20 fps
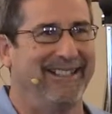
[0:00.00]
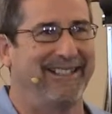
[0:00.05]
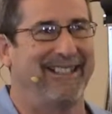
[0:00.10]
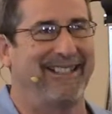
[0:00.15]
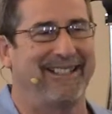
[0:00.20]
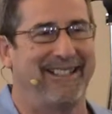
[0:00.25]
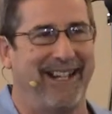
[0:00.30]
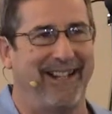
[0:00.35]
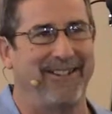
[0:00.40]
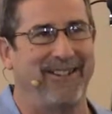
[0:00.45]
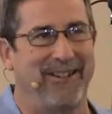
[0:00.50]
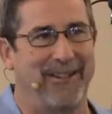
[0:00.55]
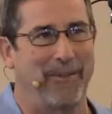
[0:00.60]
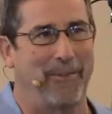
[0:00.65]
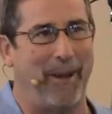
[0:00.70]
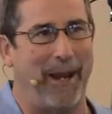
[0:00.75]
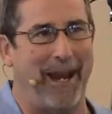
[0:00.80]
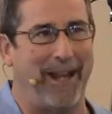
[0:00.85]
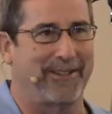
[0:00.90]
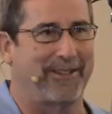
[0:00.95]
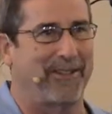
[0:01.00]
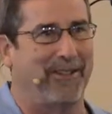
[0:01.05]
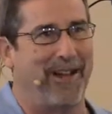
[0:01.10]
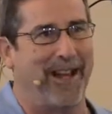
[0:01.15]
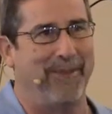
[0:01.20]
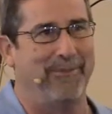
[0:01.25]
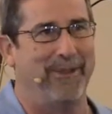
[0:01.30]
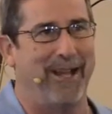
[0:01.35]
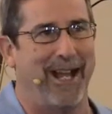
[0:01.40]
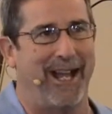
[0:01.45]
she said, You're the pastor,
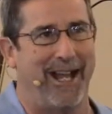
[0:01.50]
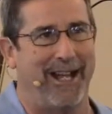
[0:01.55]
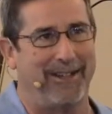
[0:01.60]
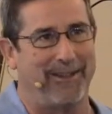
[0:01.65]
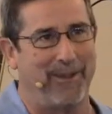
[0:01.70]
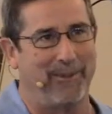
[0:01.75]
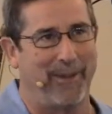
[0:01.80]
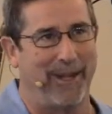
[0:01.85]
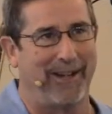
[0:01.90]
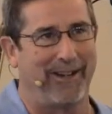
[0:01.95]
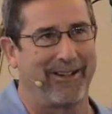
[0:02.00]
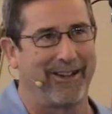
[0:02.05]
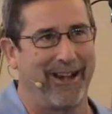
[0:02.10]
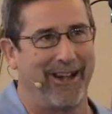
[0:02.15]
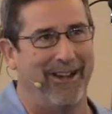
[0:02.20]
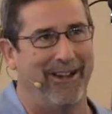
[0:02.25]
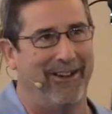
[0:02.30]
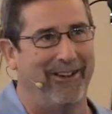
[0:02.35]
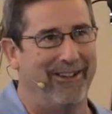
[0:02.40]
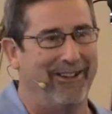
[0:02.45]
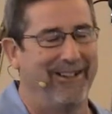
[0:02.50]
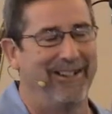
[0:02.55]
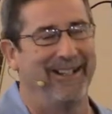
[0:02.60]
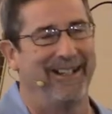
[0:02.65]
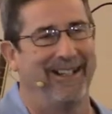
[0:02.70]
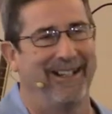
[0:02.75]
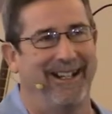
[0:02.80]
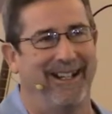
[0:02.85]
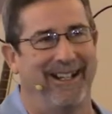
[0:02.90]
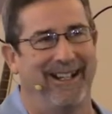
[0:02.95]
I'm not. You better go.
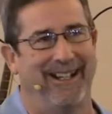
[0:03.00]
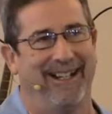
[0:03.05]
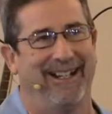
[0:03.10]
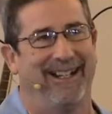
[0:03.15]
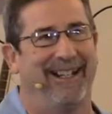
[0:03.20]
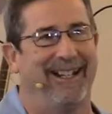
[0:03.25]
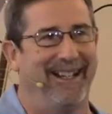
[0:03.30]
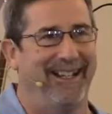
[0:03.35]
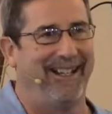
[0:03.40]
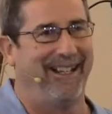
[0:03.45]
Uh,